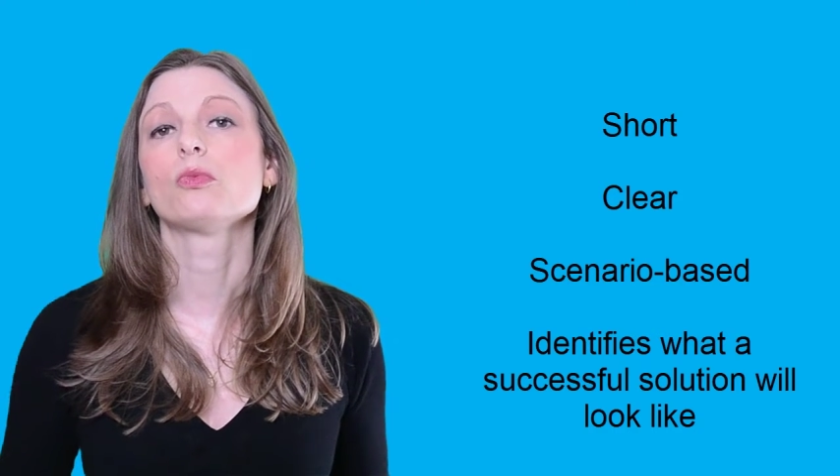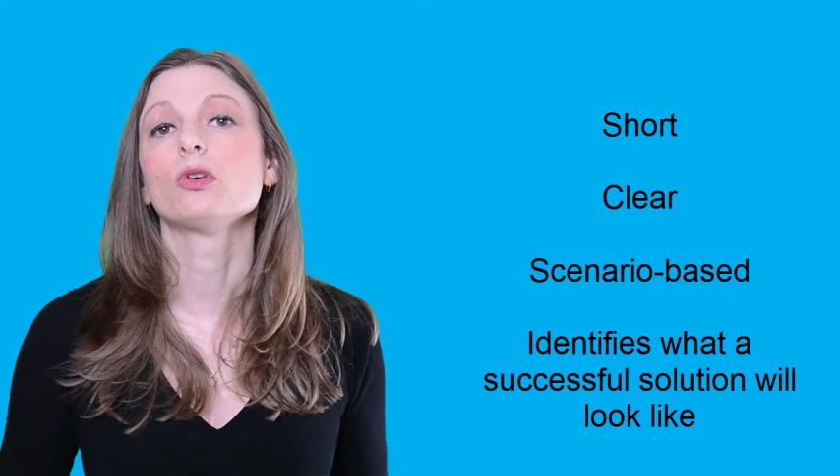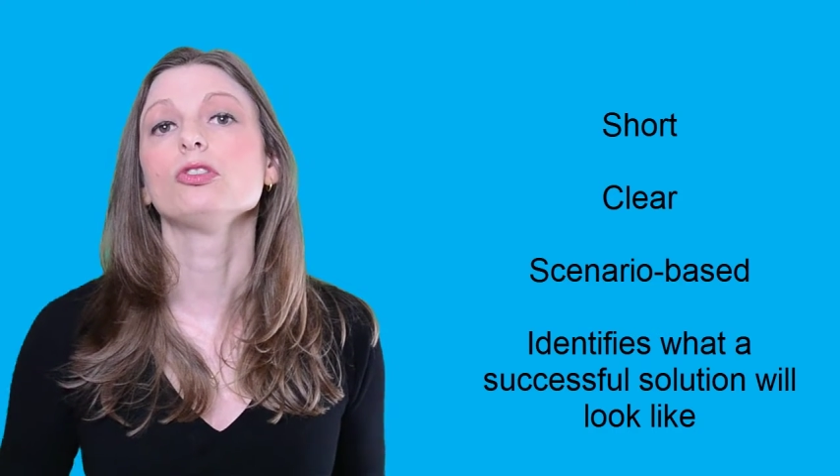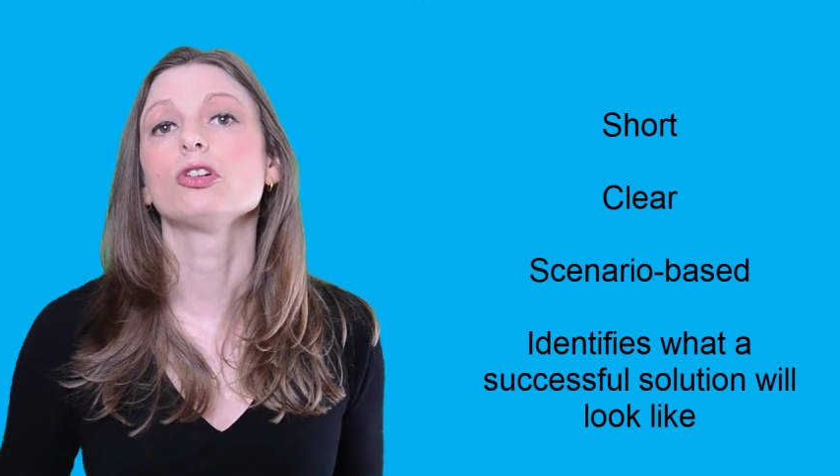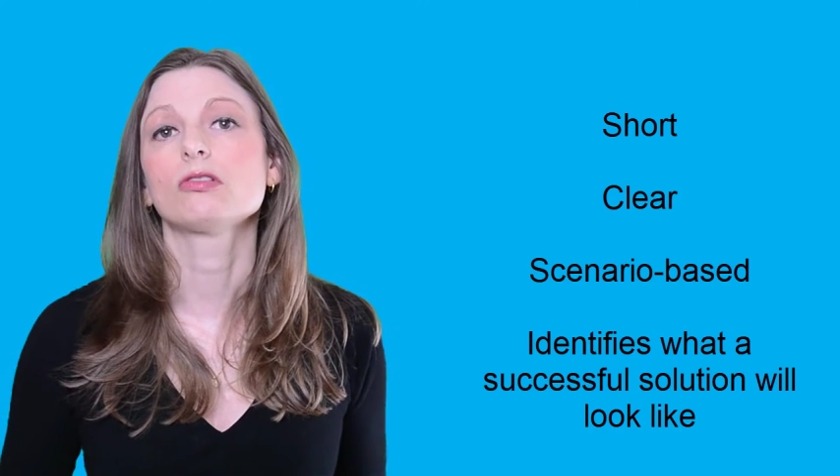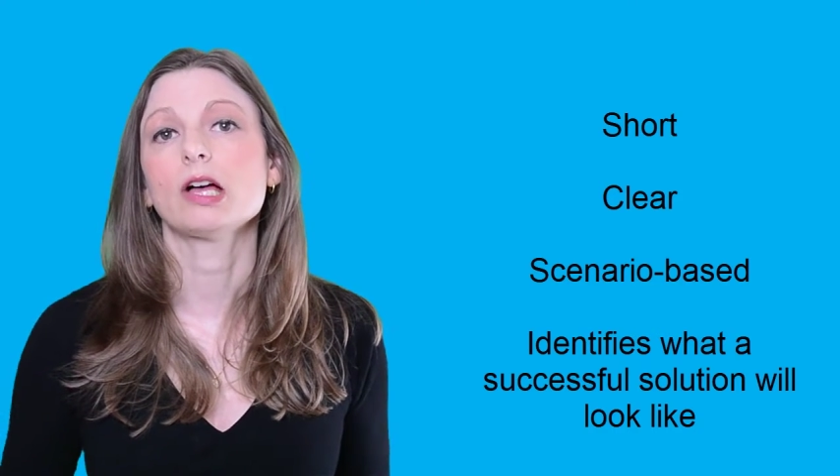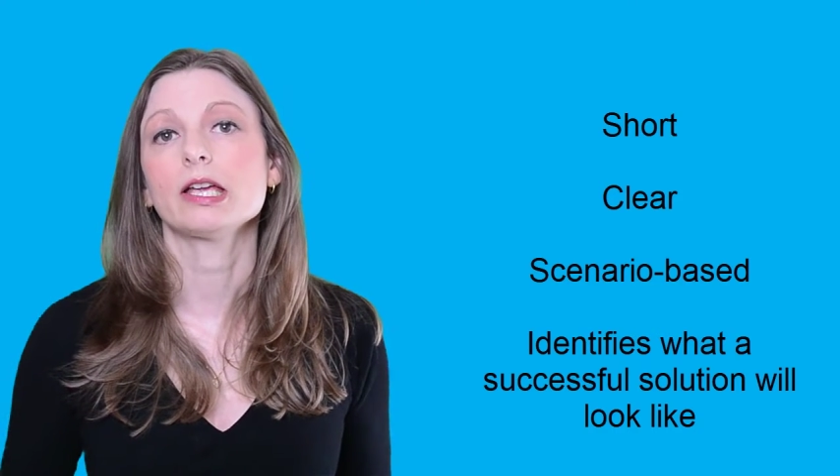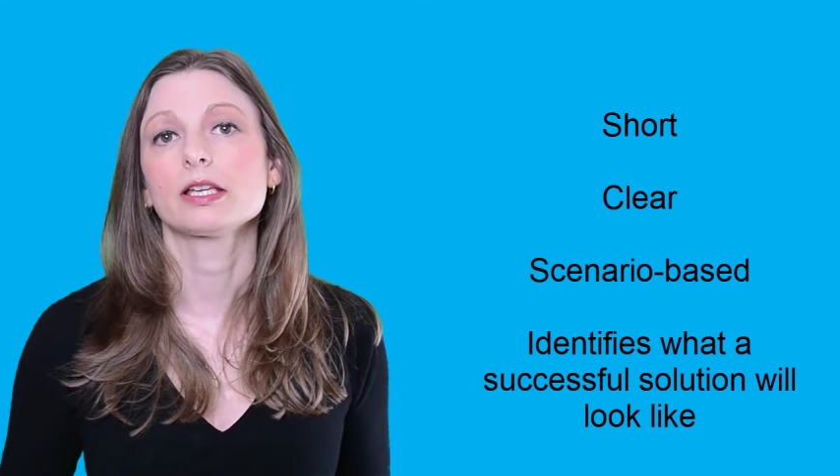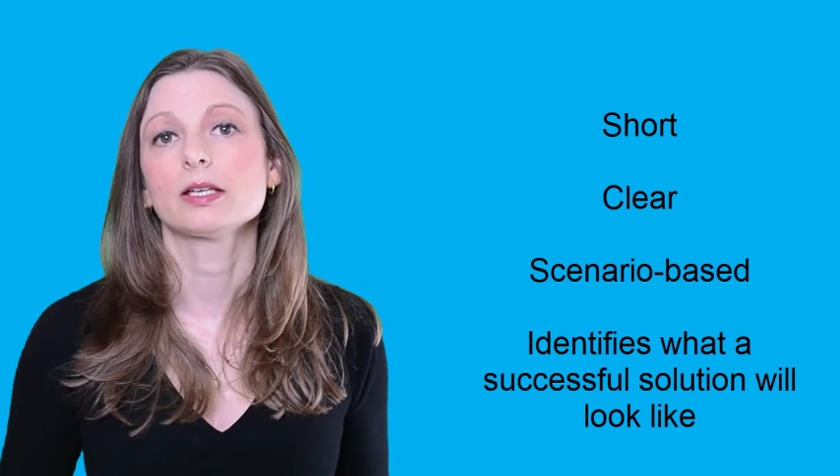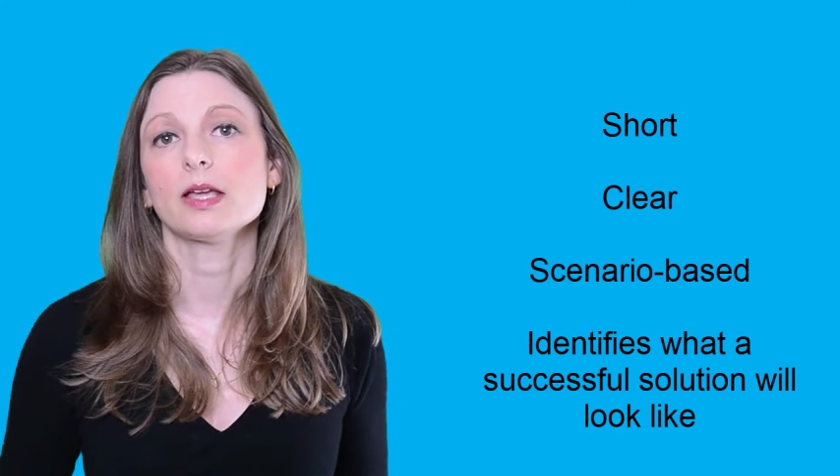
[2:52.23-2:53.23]
will look
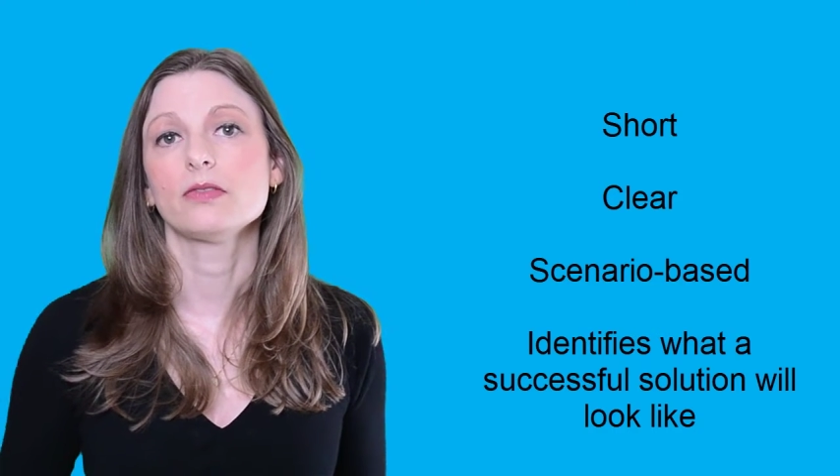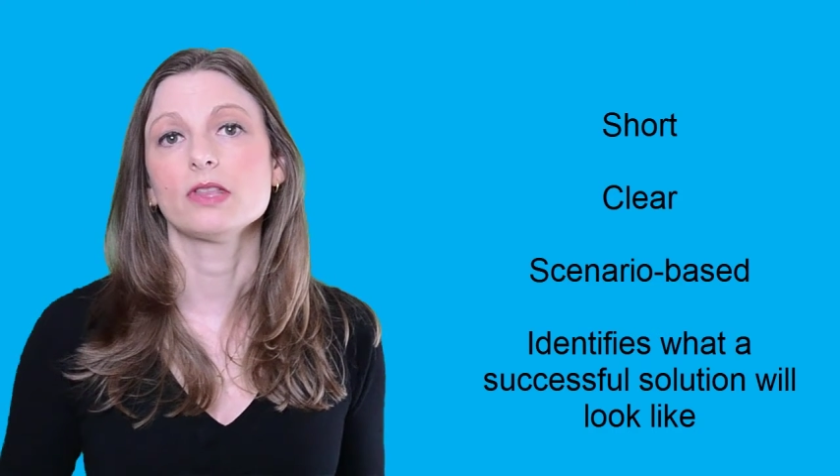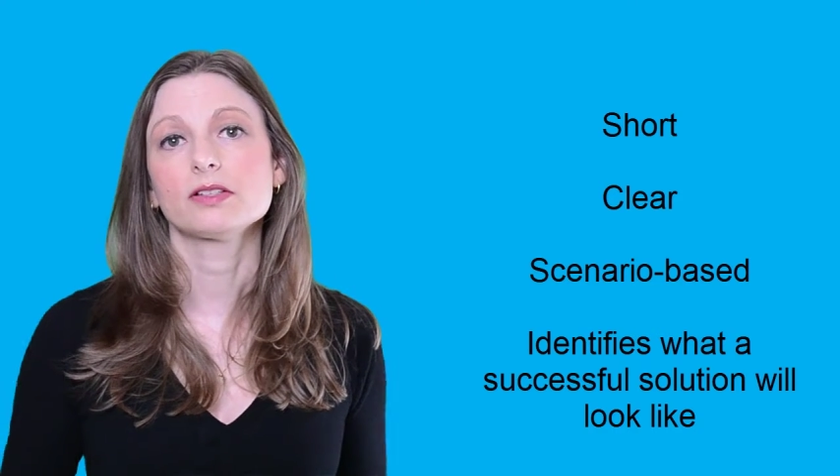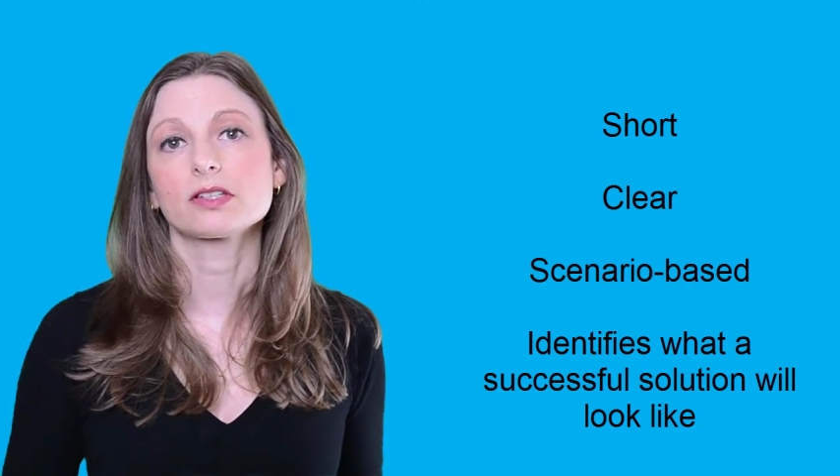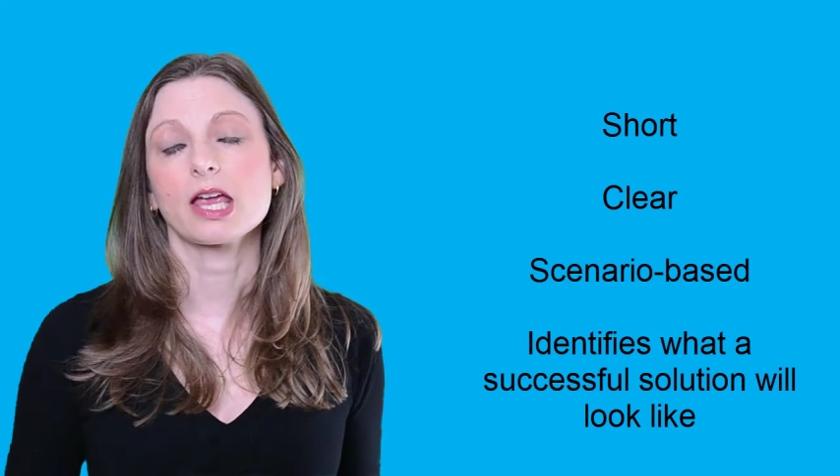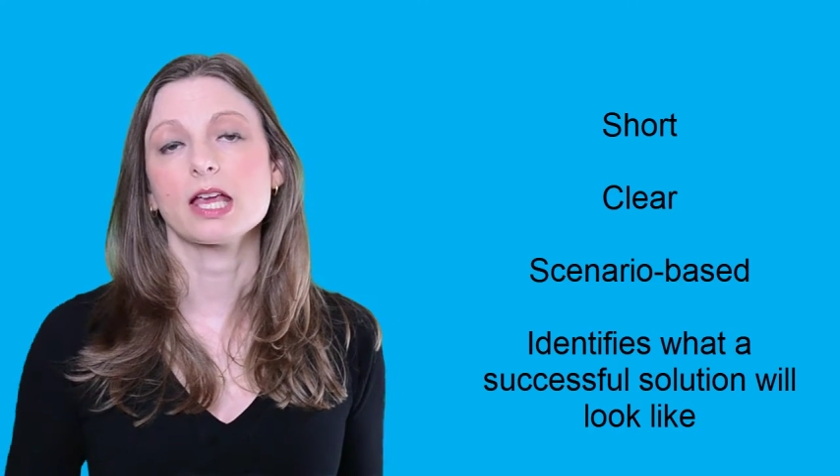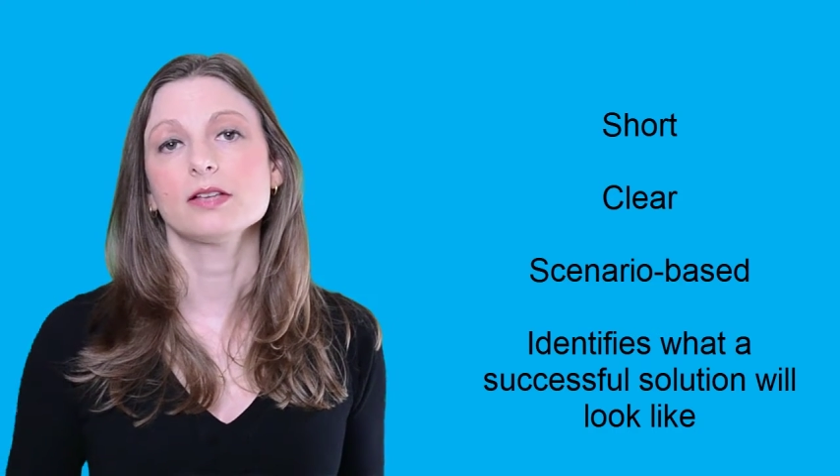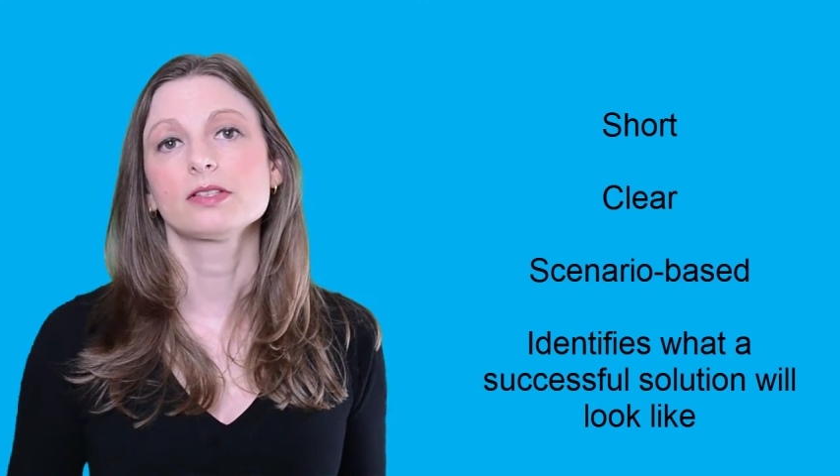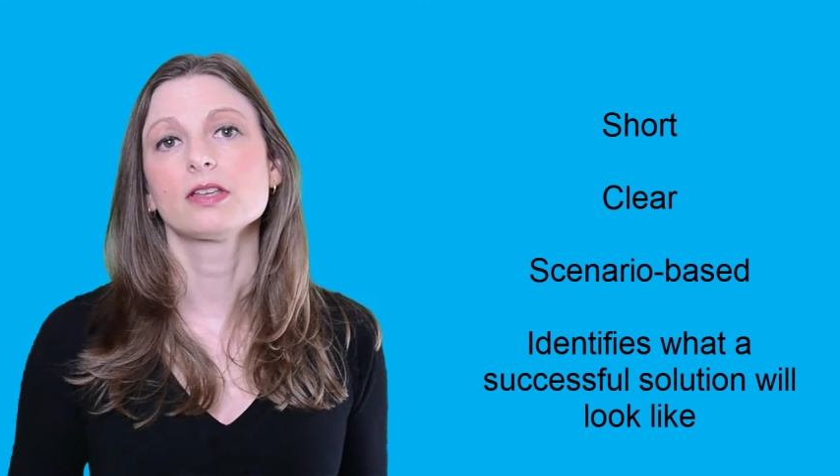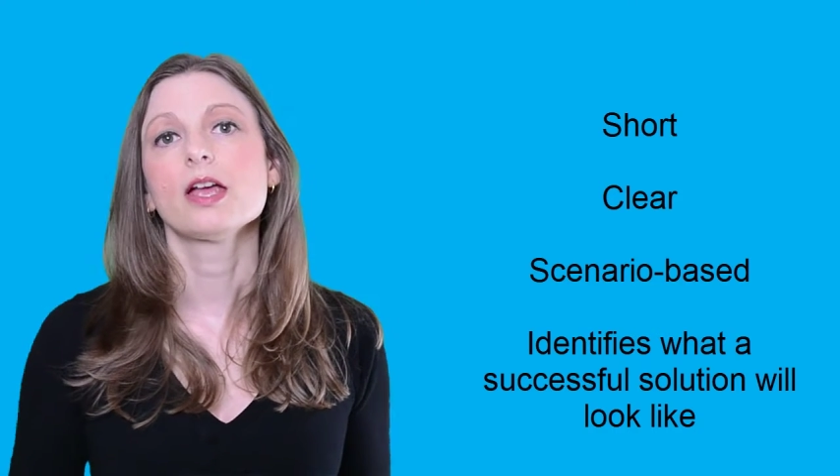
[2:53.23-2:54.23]
like in this
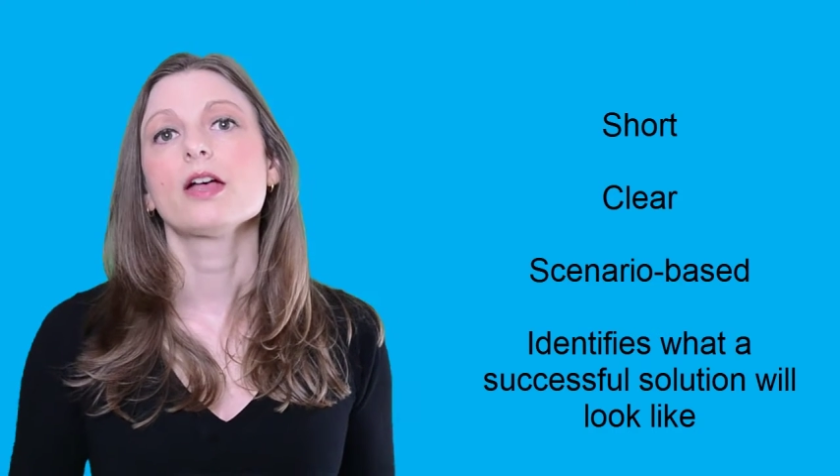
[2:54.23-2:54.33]
case,